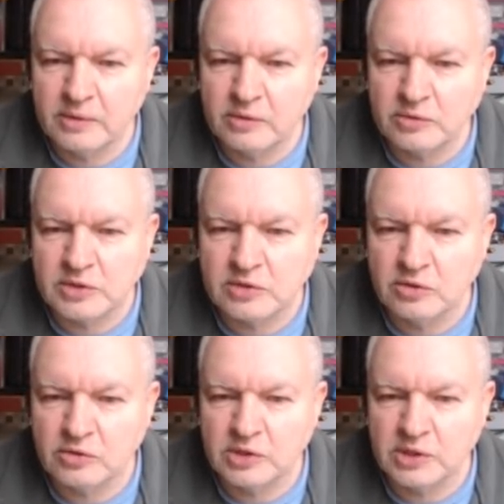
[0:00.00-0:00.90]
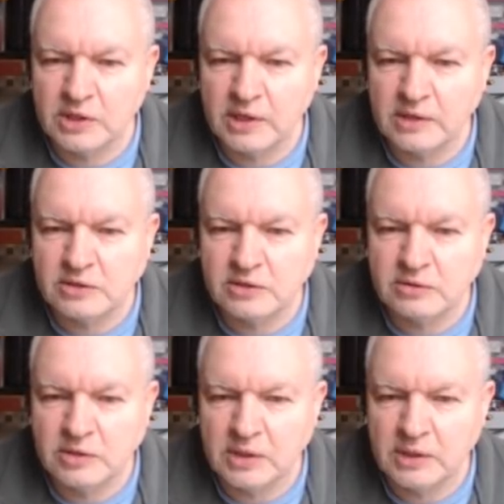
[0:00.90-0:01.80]
Of course, it's not going to connect
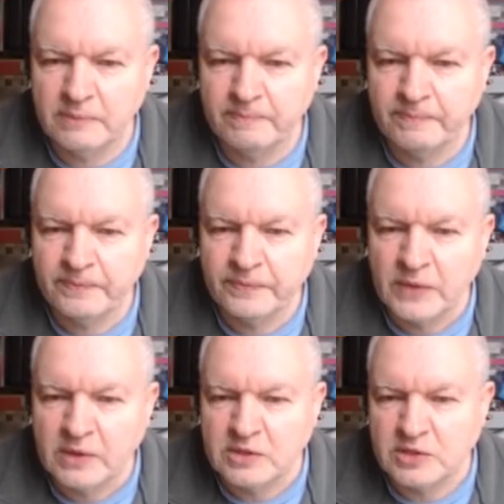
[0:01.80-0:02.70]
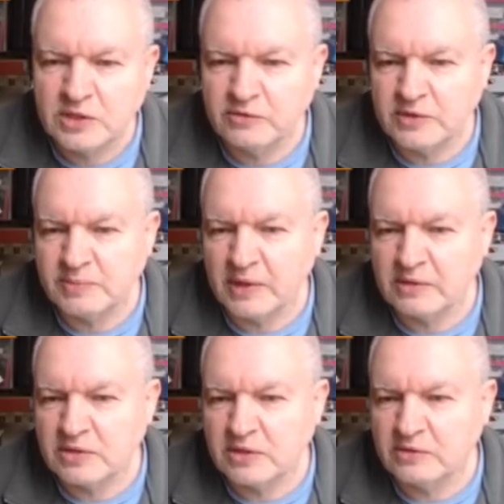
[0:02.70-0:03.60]
to the surface
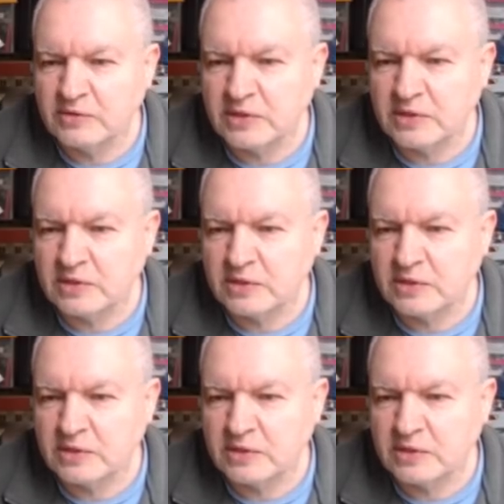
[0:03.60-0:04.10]
mount stuff, is it?